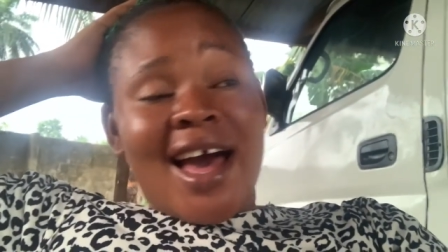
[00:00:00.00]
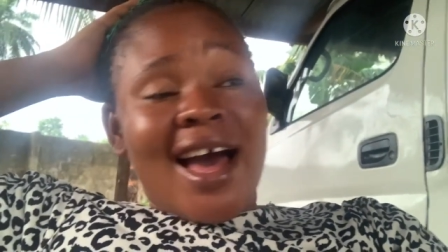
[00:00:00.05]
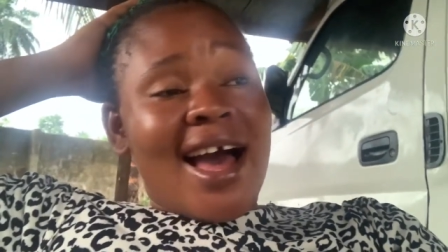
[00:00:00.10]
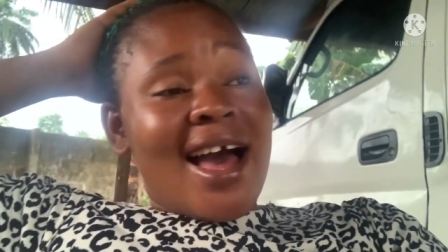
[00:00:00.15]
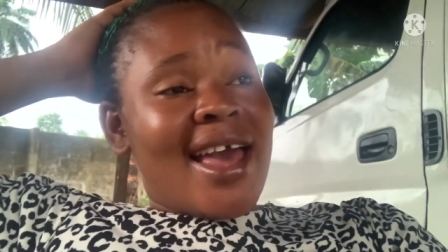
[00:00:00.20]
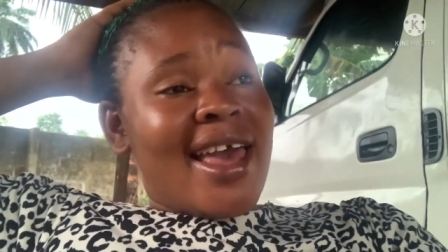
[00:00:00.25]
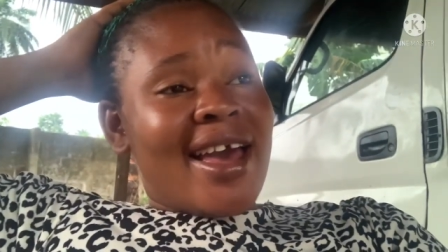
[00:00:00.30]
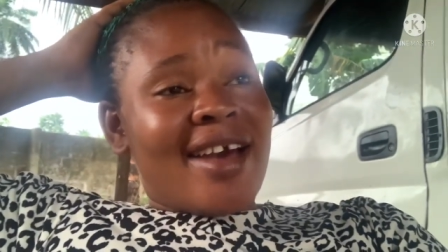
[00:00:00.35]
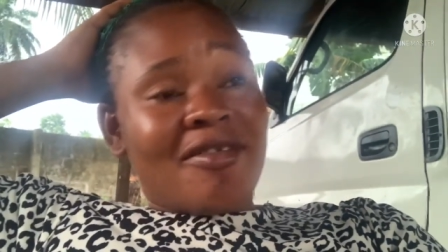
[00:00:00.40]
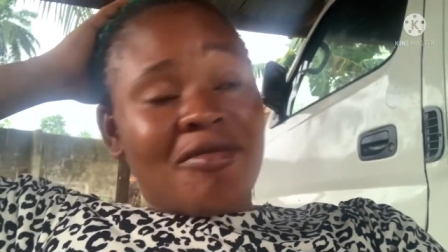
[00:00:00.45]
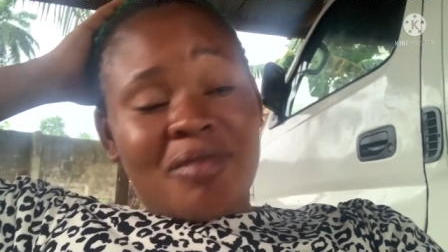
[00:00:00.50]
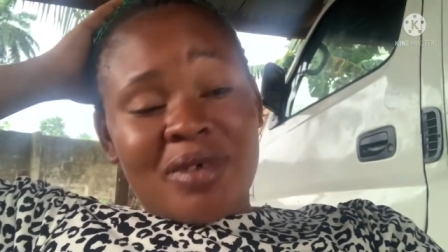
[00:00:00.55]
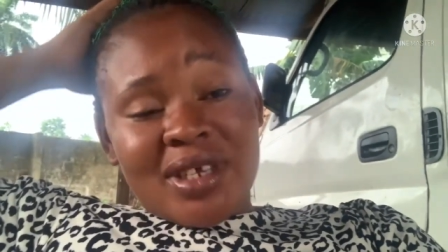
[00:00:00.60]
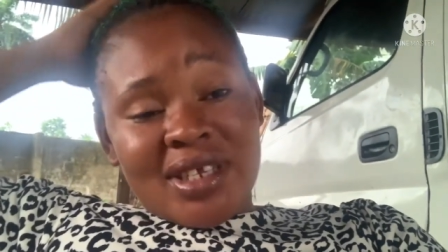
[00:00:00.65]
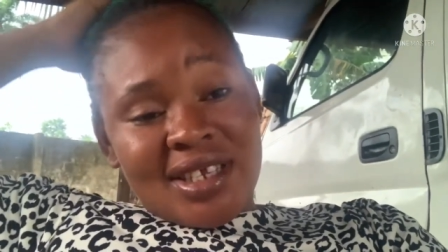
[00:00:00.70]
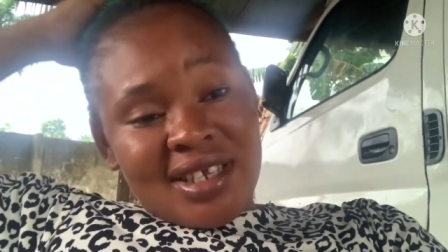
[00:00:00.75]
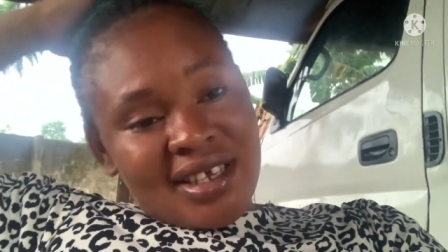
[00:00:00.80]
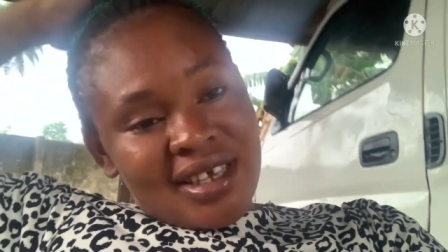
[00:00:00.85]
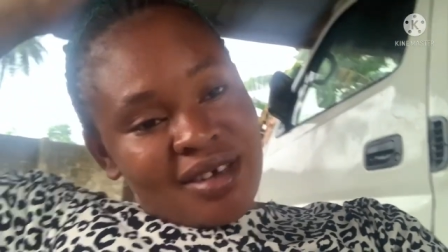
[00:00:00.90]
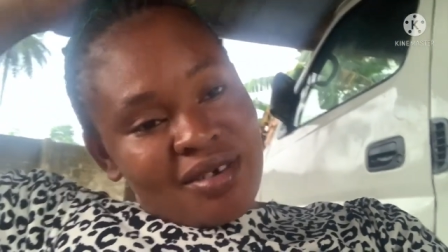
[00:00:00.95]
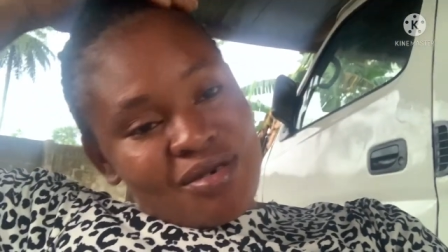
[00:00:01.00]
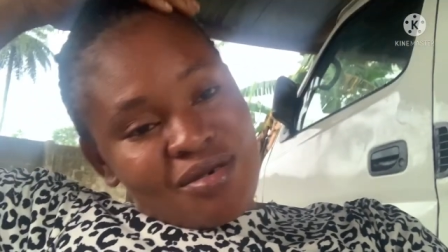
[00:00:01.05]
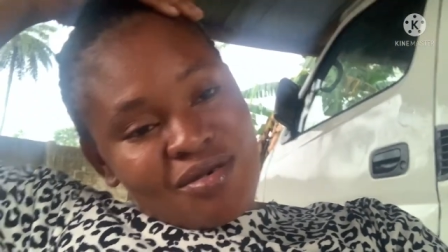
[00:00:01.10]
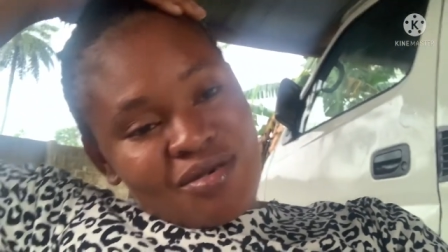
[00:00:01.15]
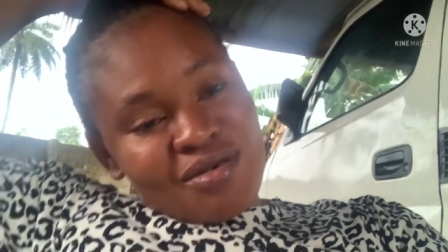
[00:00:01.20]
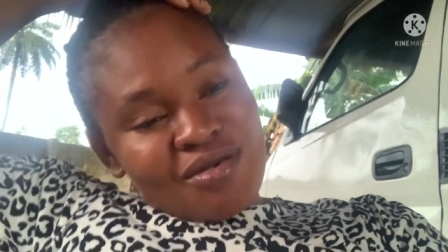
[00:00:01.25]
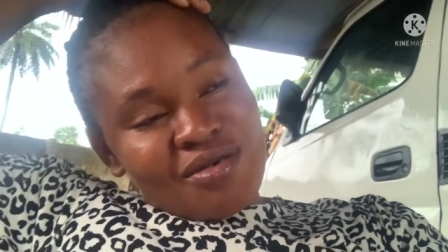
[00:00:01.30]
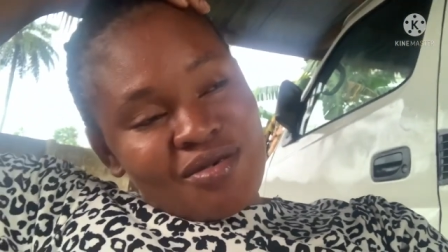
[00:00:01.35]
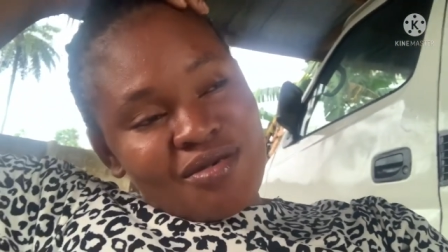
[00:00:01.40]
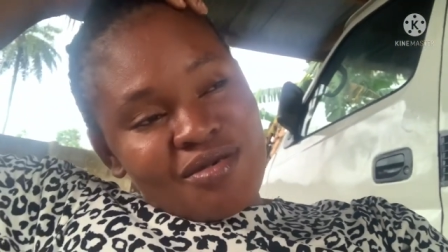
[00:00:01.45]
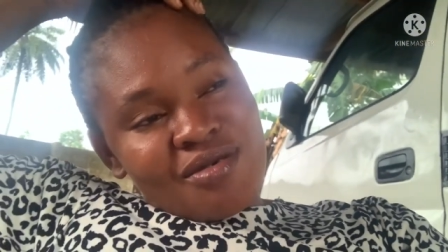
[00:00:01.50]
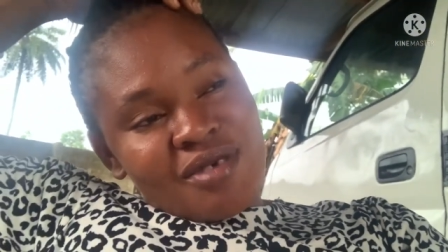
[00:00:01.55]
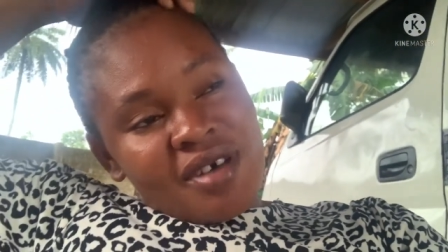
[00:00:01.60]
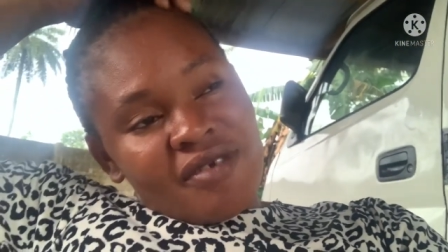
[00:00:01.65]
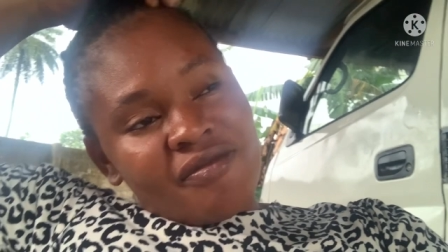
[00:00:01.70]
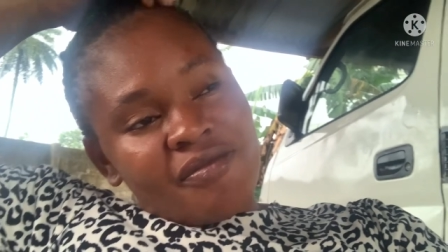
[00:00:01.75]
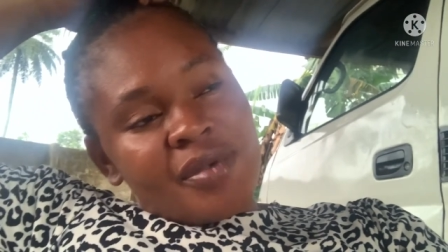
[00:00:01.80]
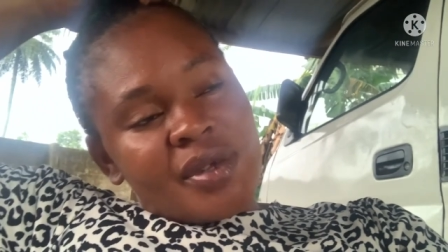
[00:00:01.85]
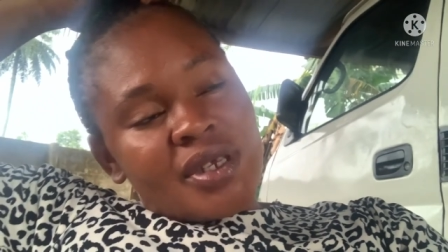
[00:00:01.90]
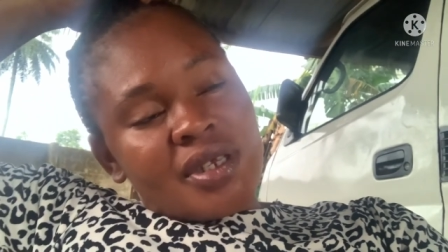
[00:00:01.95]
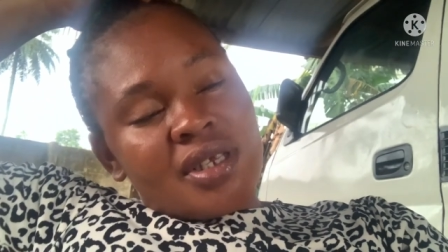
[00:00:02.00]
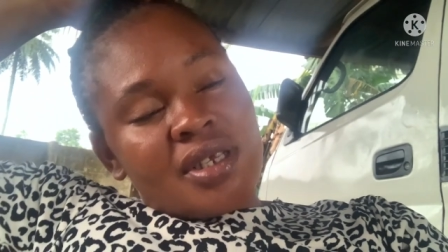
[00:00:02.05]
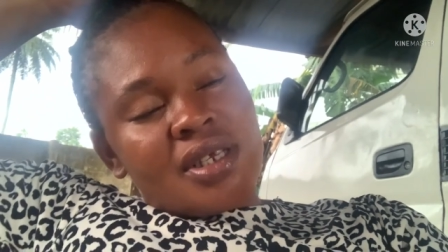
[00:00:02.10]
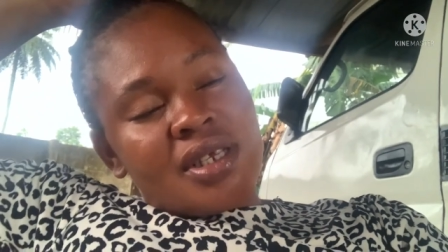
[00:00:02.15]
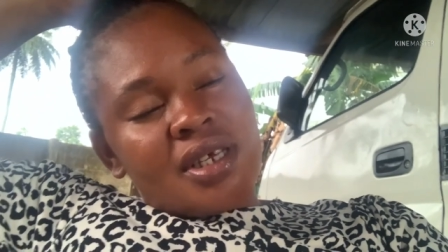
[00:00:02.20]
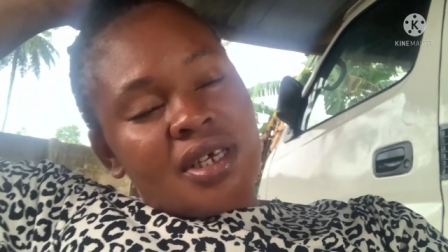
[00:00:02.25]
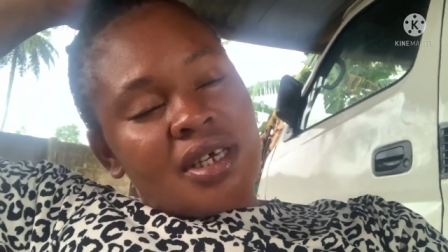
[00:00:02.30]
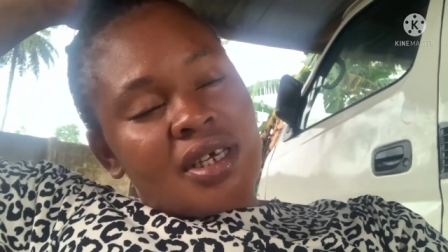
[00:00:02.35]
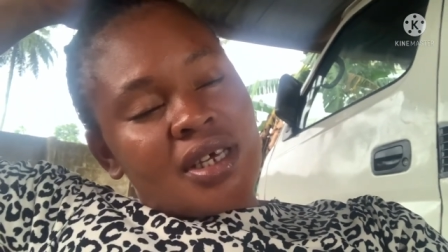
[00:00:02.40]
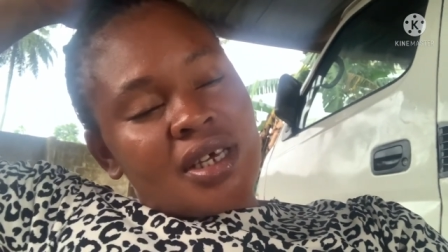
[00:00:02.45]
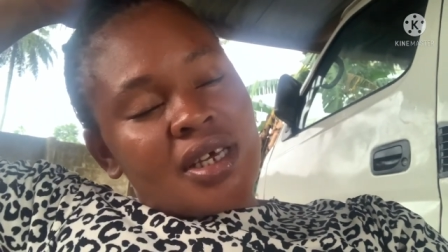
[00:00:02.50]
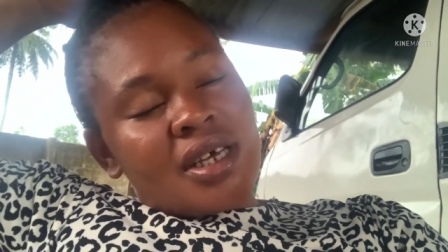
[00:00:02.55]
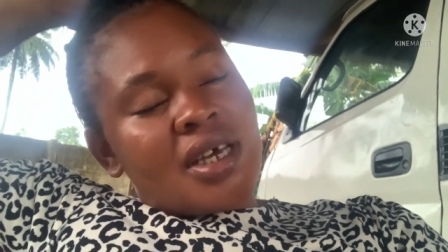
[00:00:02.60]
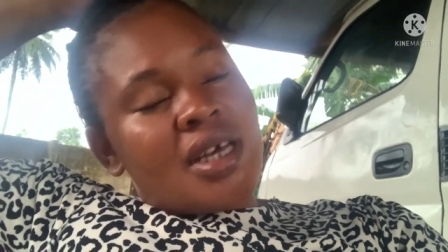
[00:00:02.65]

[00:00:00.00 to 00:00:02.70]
I have been sick. Oh, I've been sick.